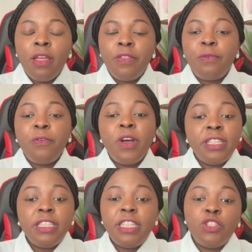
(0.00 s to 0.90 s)
the
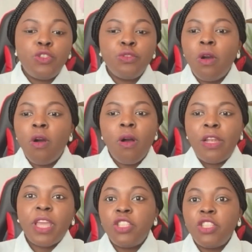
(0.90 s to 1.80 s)
funding they do, or
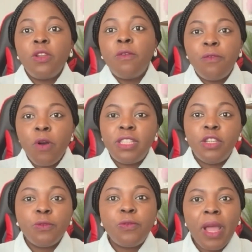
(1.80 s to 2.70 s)
allocation of funds they
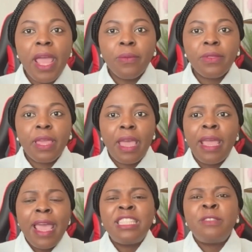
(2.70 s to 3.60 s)
do for healthcare.
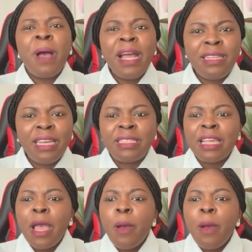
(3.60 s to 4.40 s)
Expand it.